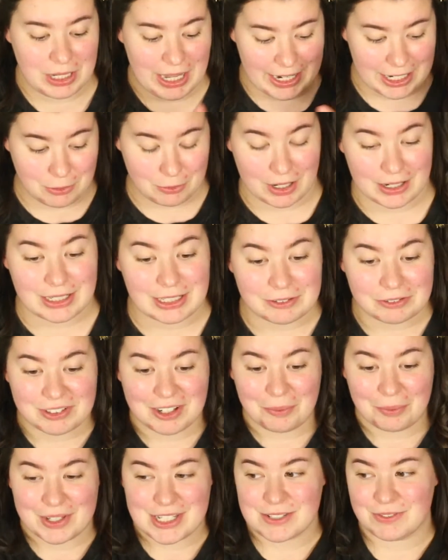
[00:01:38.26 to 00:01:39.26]
getting ready to
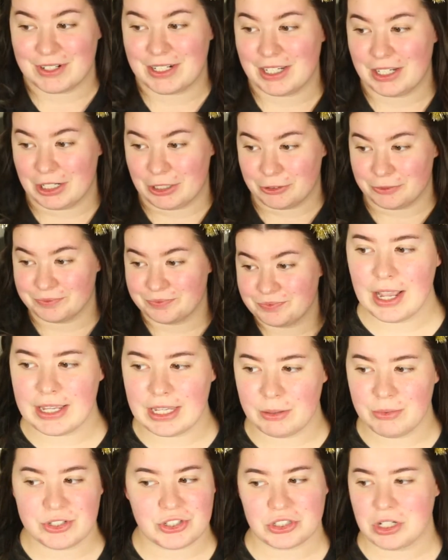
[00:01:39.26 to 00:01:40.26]
film this video,
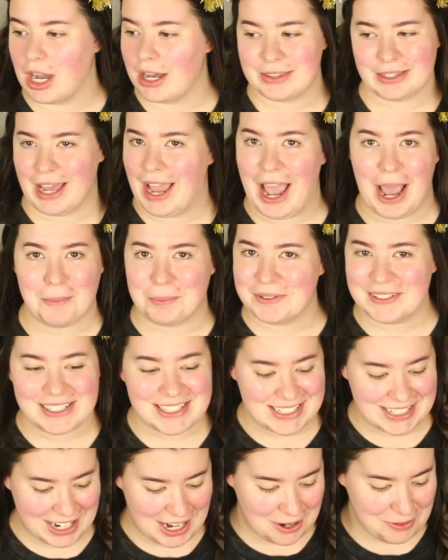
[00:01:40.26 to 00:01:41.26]
he was not the
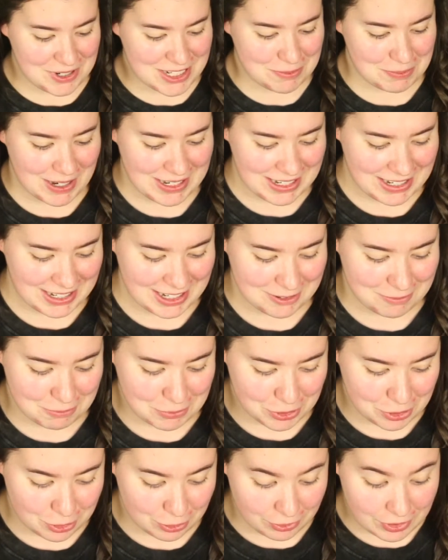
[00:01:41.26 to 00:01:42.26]
happiest that I was making him
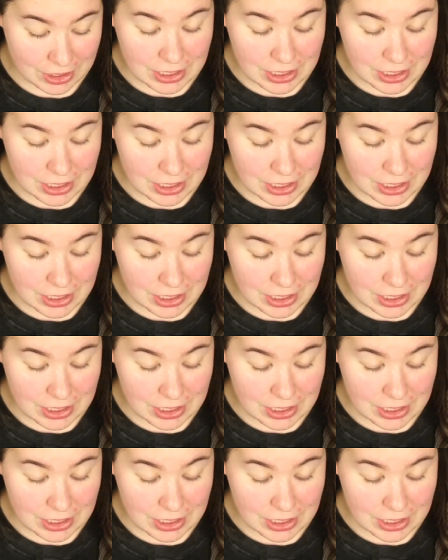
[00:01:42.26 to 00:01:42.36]
move